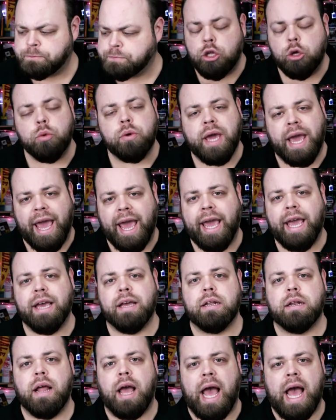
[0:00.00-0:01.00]
you
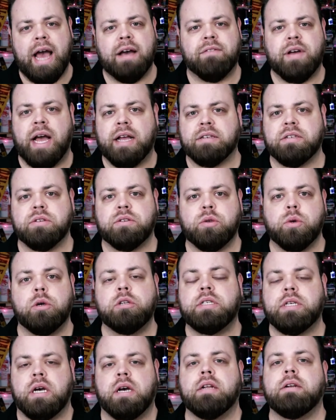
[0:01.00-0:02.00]
can have access to a
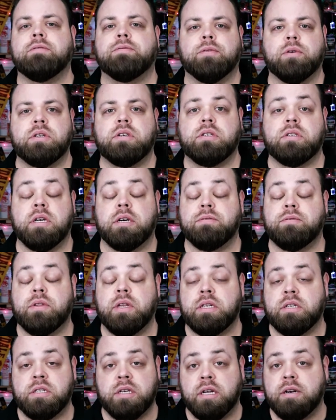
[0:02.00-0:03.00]
ton of free stuff
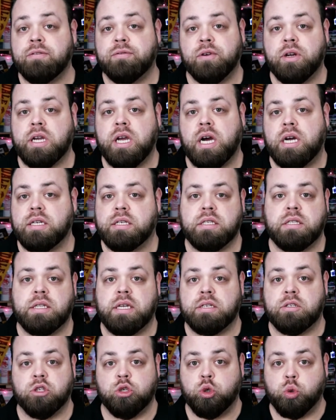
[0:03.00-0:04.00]
and ton of free content
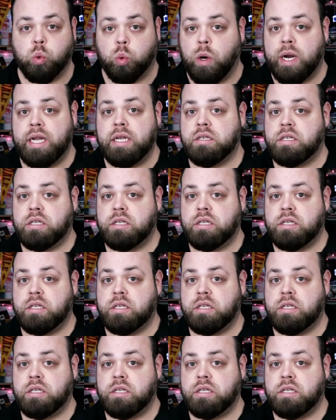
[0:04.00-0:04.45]
that is great